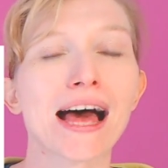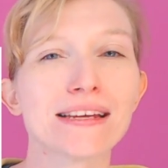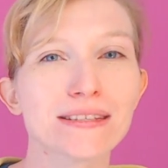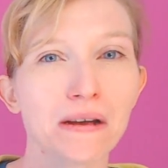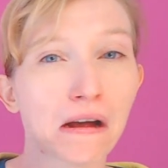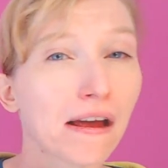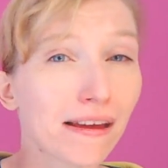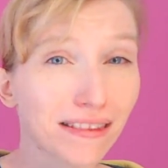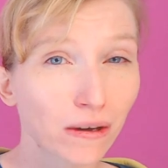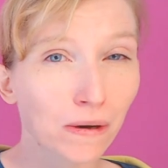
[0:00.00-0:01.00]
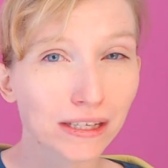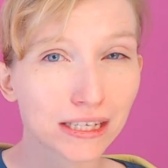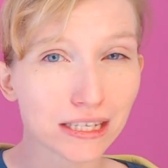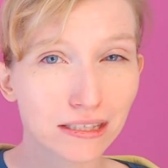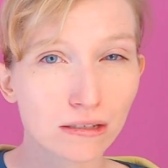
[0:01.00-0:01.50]
So the
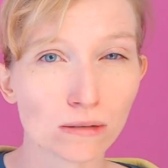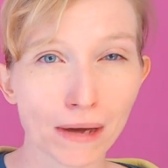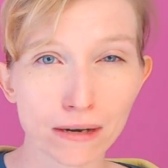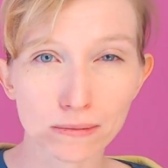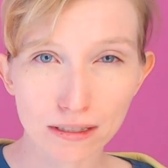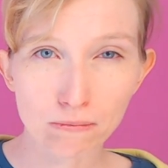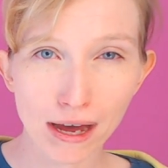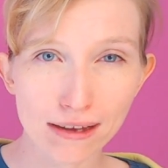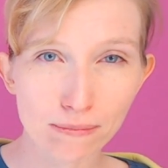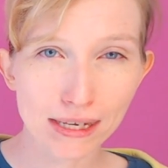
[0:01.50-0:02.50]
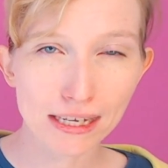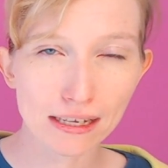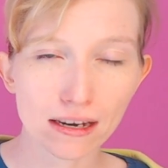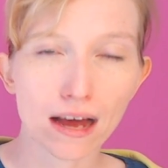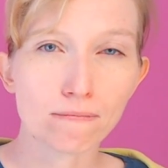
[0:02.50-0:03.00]
quality is still debatable in my
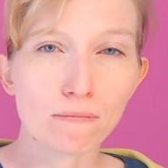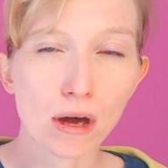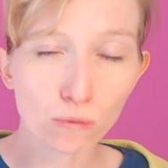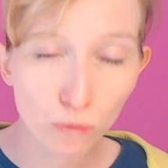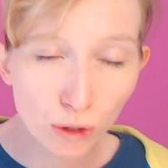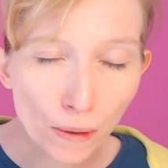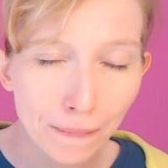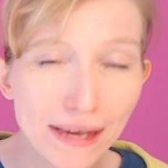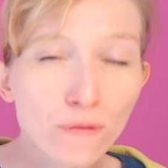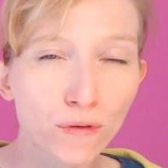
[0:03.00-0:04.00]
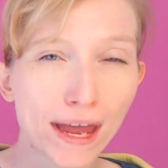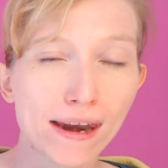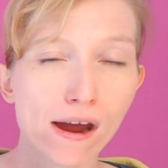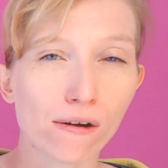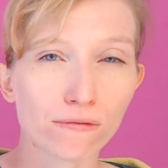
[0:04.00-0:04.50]
opinion. I'm a real big fan
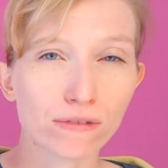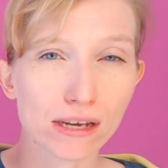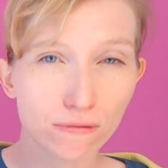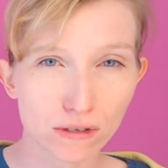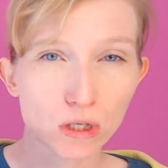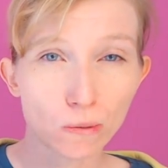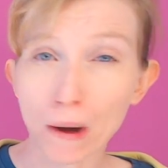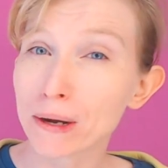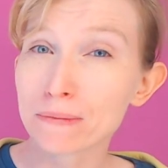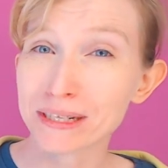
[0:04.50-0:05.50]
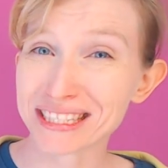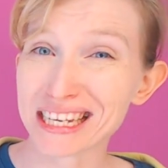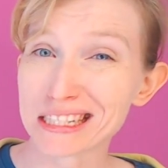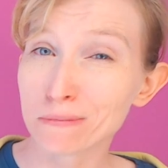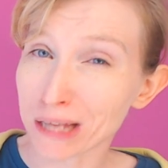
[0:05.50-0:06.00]
of the official Pokemon
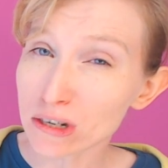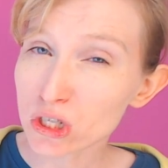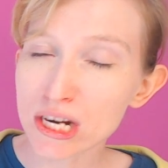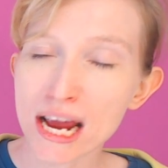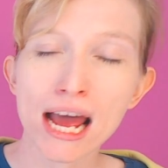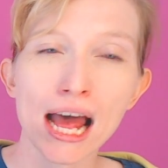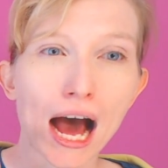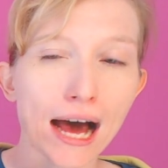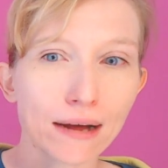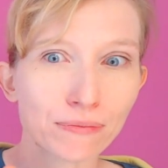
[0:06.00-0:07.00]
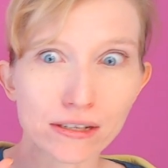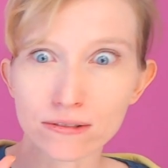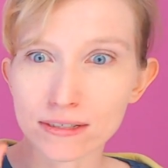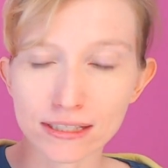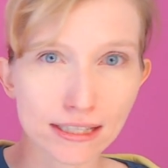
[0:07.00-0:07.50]
Center plush. There's
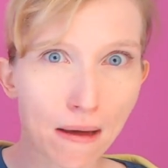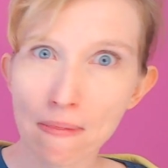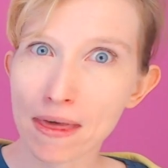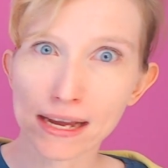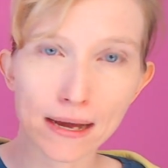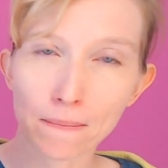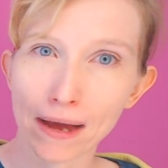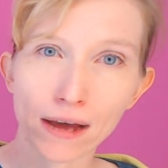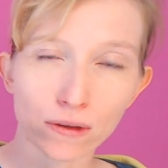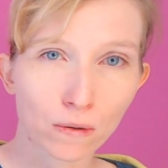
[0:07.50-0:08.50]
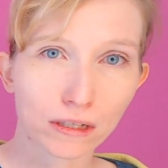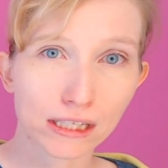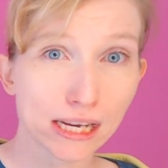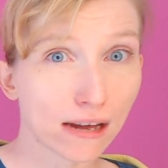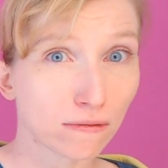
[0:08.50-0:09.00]
just something about the
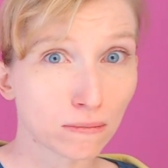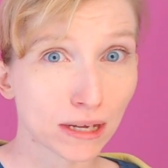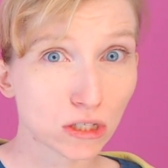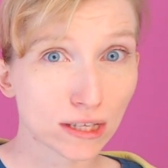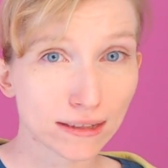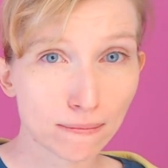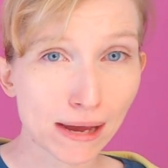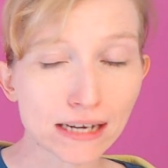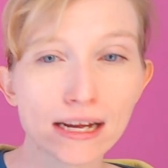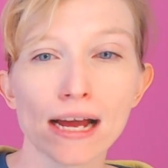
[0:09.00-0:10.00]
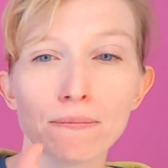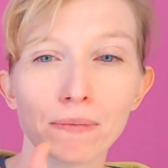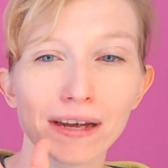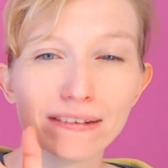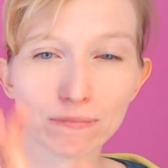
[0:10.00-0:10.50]
quality of the plush that they make,
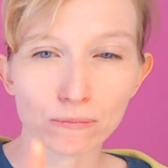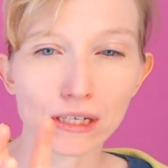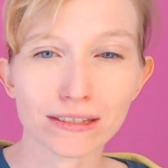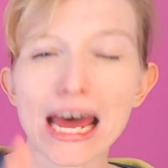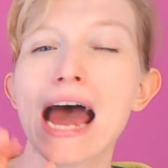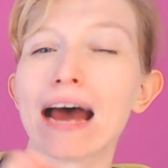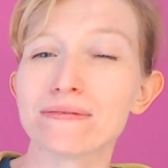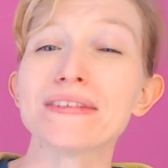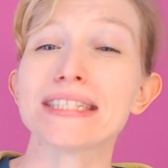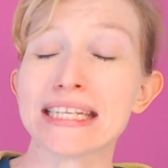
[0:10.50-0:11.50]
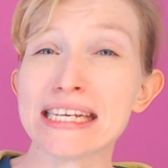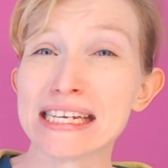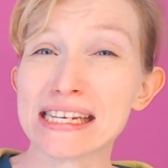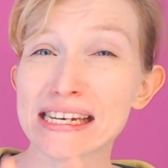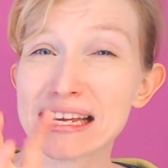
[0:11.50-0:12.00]
but because I haven't
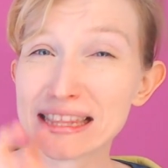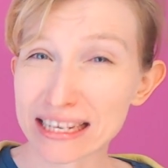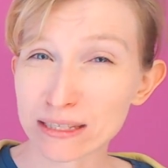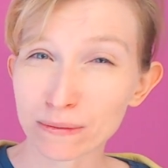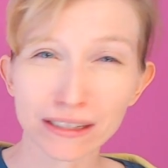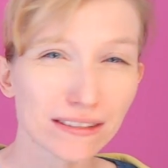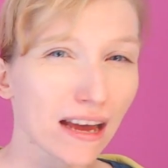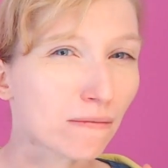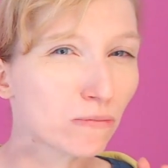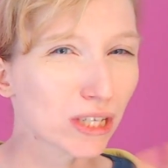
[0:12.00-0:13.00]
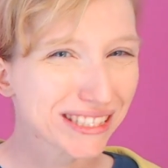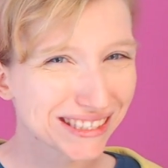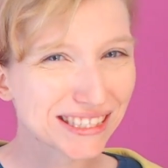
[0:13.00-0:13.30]
seen these ones, I want to